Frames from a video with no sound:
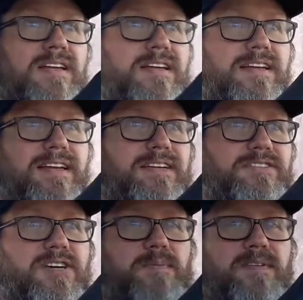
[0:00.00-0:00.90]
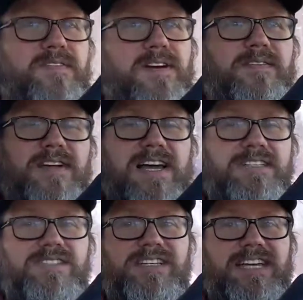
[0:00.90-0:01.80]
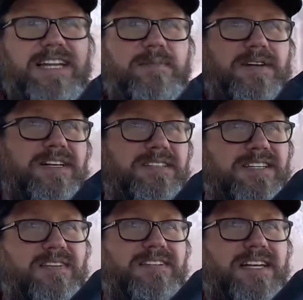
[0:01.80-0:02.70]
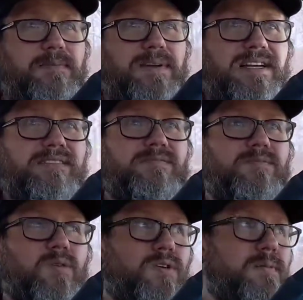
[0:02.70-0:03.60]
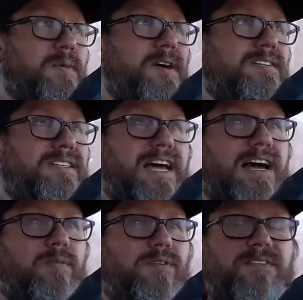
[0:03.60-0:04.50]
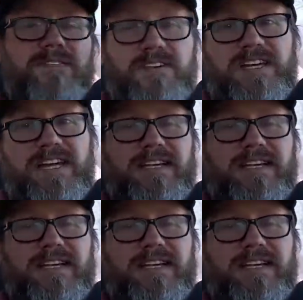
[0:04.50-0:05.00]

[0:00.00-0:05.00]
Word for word: It took me forever to actually get it because every time I order parts, I would forget.